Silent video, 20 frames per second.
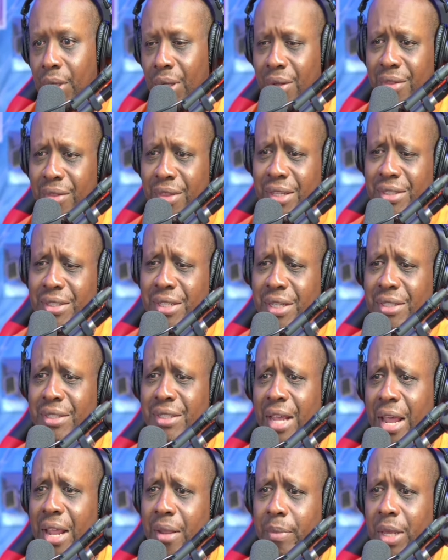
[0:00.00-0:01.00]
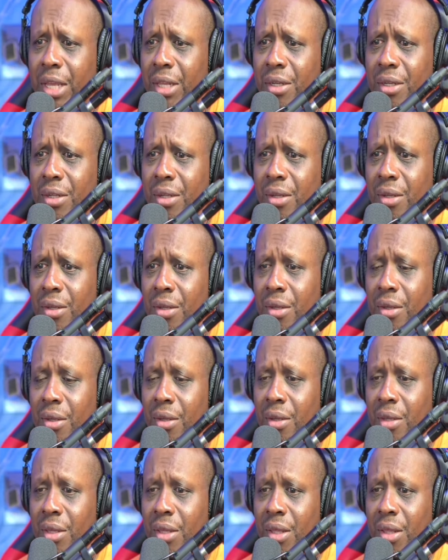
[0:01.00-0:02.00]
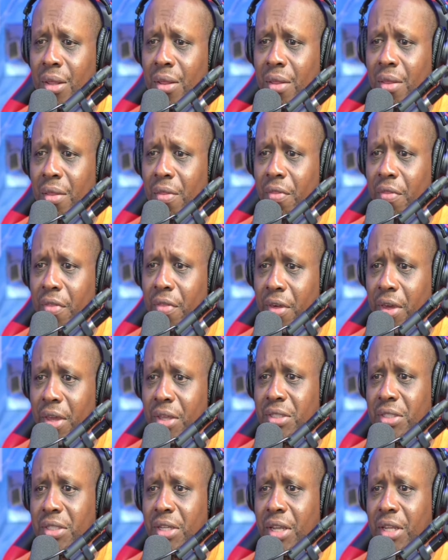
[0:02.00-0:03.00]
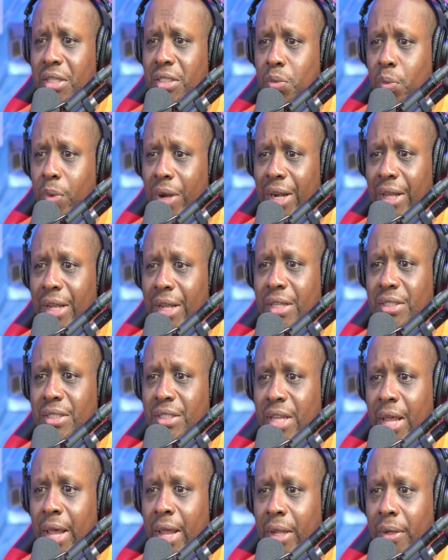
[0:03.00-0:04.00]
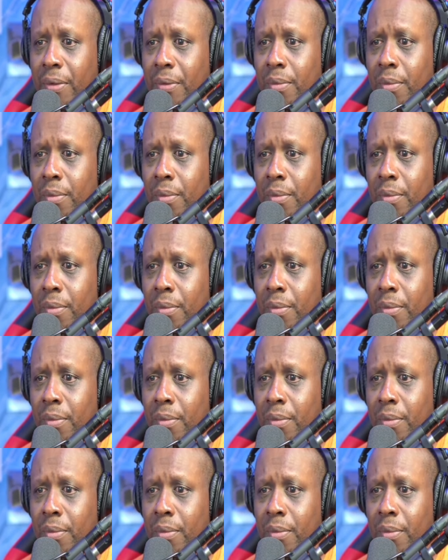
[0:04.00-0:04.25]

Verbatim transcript: This is insane, man. This is really insane.